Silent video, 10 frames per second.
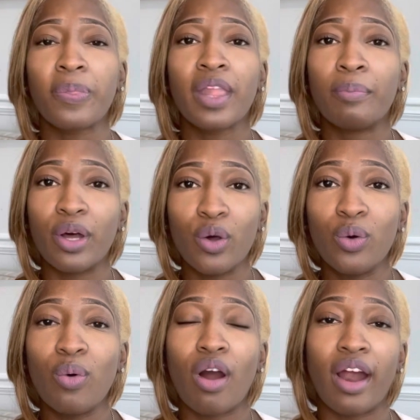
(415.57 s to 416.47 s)
but
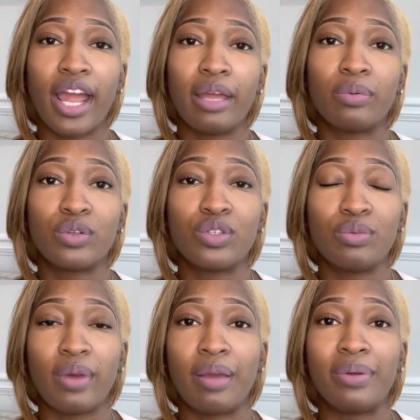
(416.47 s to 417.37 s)
who are able to
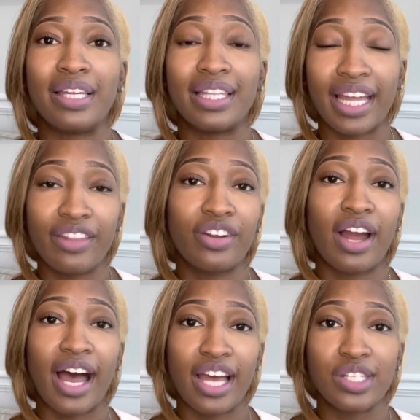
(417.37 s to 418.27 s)
maybe lay their
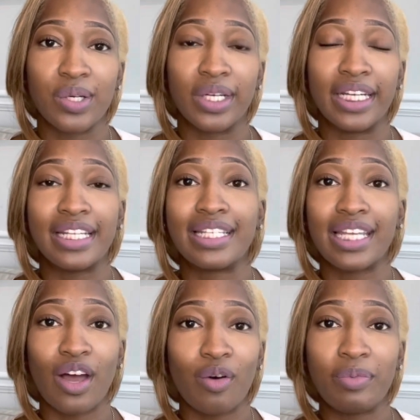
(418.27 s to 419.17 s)
eyes on it and
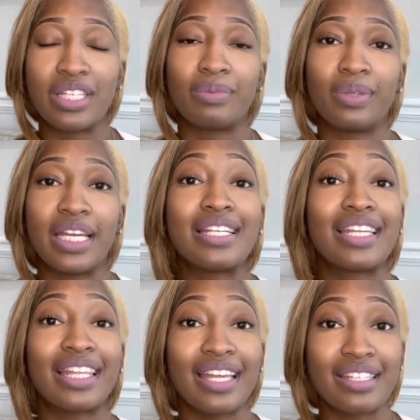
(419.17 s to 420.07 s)
tell me some things
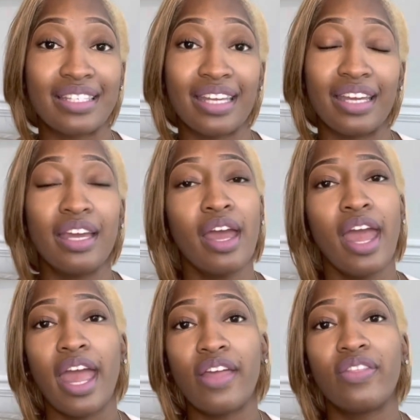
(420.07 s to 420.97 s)
that they see.
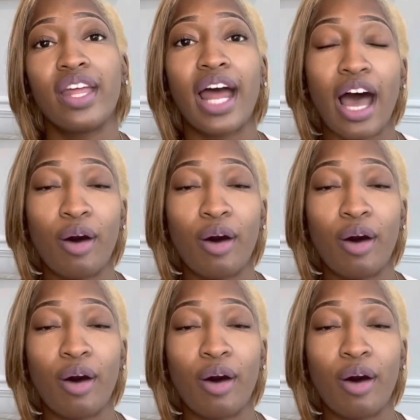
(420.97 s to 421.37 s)
And then I'll